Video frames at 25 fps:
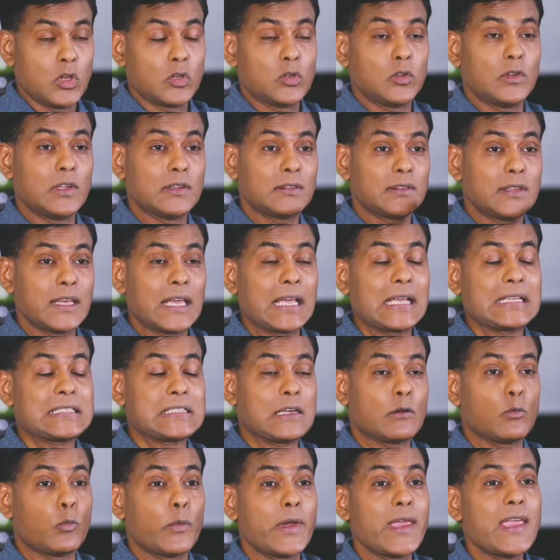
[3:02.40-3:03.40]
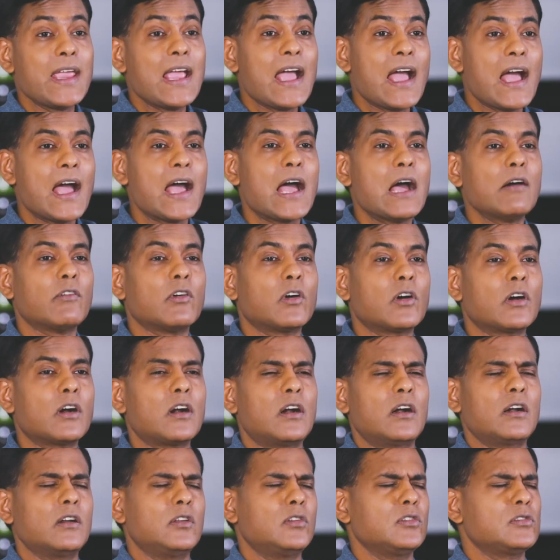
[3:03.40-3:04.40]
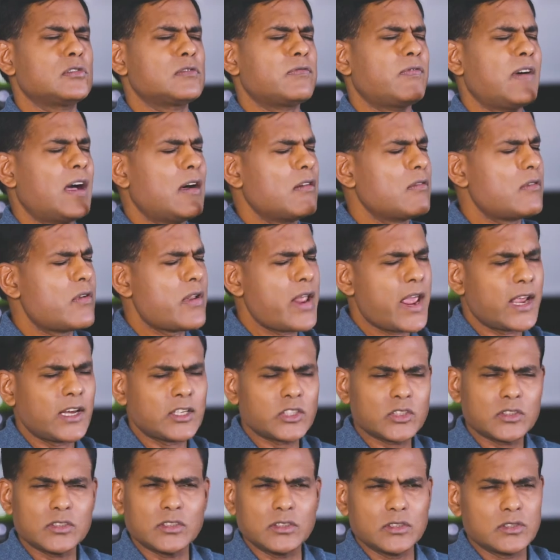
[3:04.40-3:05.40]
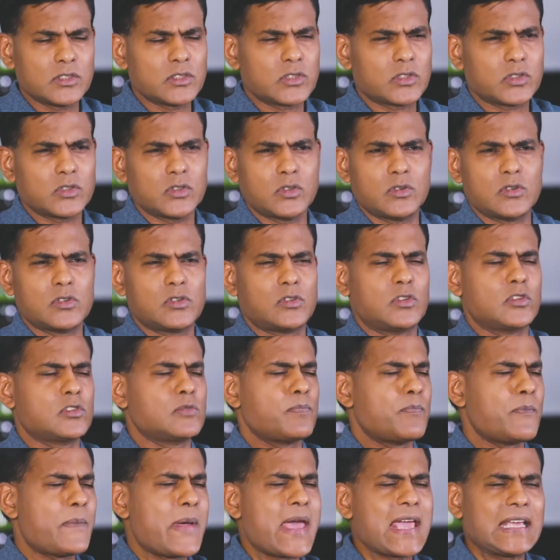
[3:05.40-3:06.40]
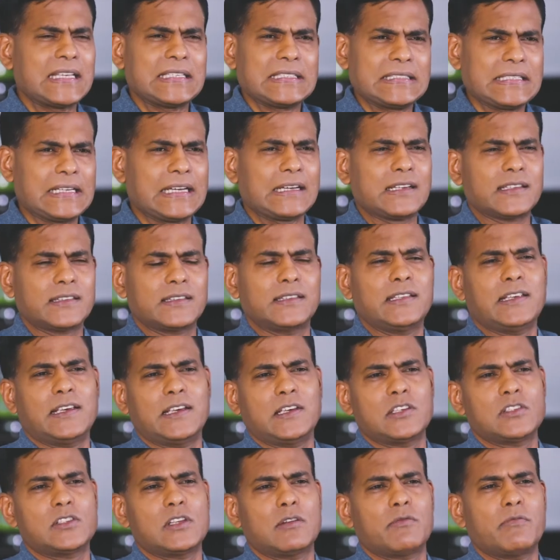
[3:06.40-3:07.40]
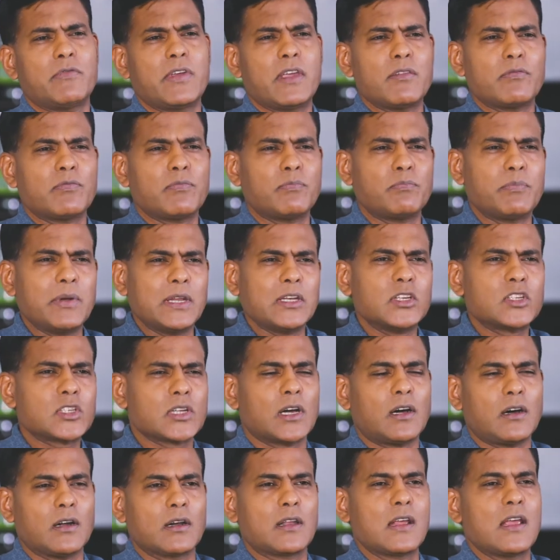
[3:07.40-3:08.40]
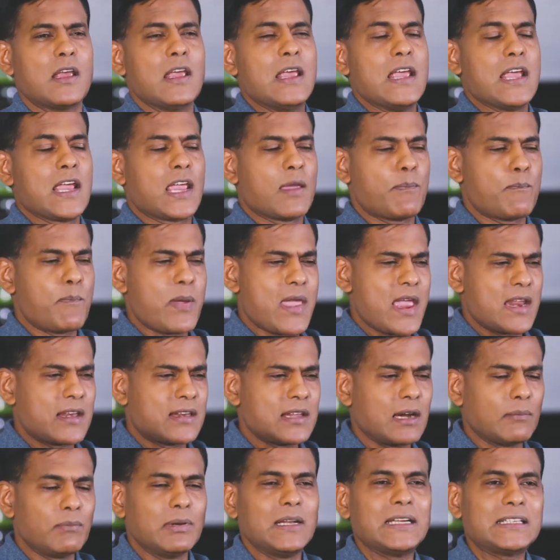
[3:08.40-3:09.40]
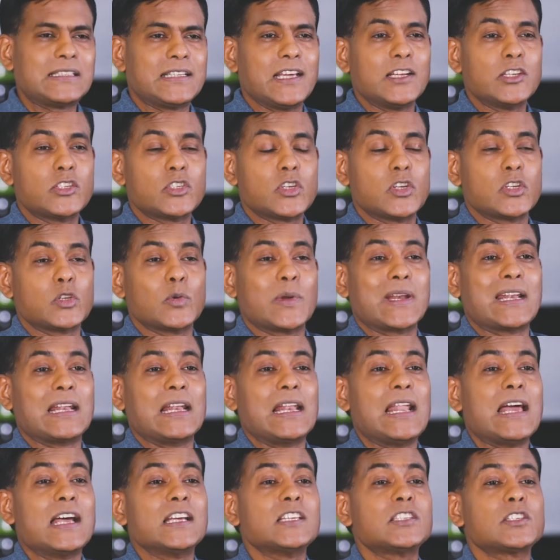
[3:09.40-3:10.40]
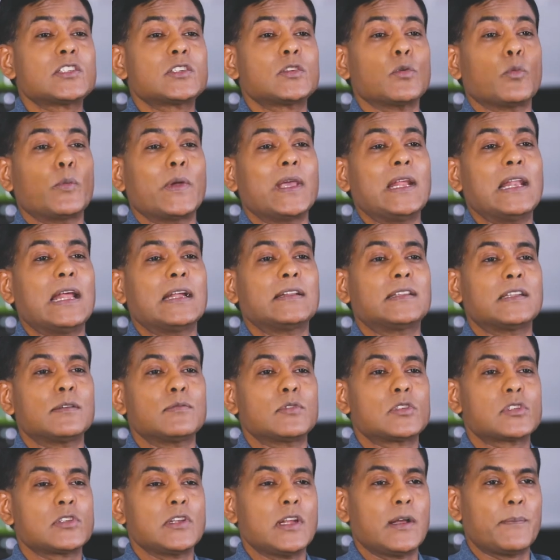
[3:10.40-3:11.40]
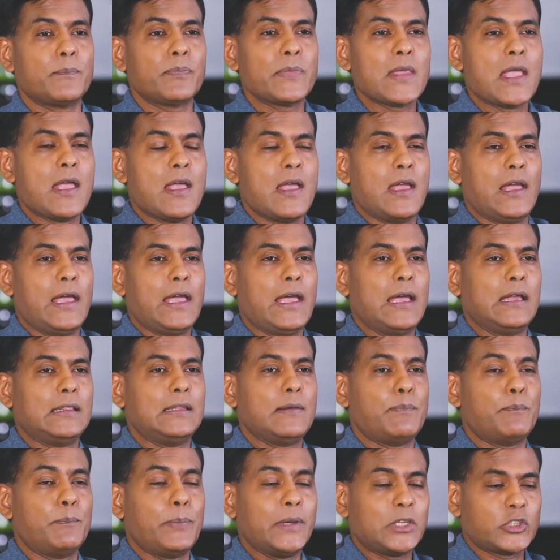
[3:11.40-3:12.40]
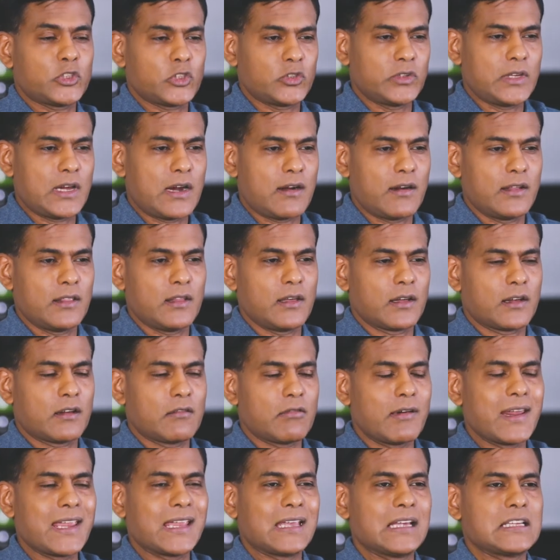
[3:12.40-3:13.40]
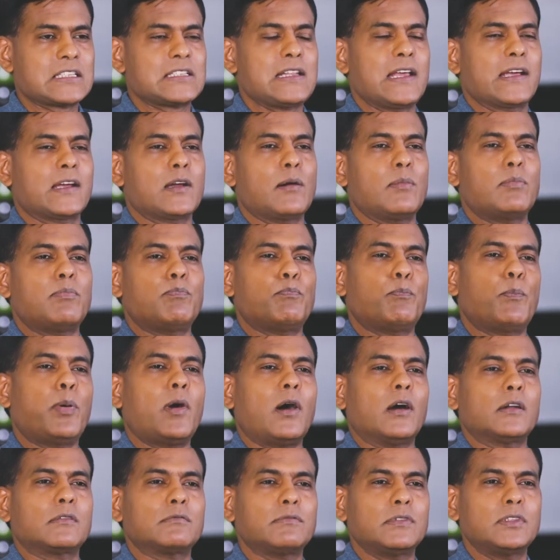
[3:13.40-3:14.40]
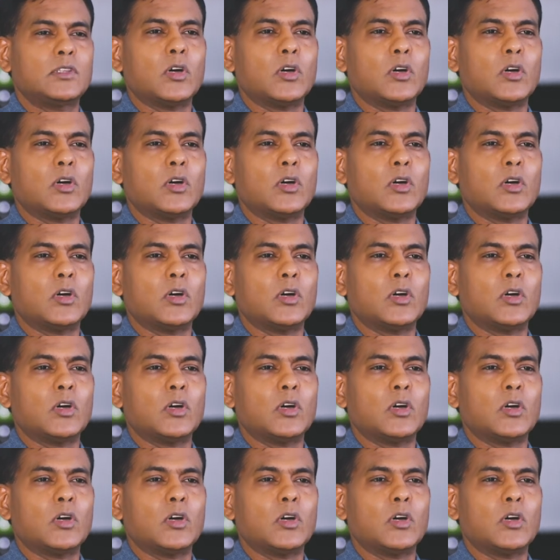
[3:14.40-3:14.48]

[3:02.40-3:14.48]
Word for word: to the things that we have heard, those foundational truths, those basic things that we've been taught. Pay double attention to it lest we let them slip. Uh, the picture there in the Greek is like a pot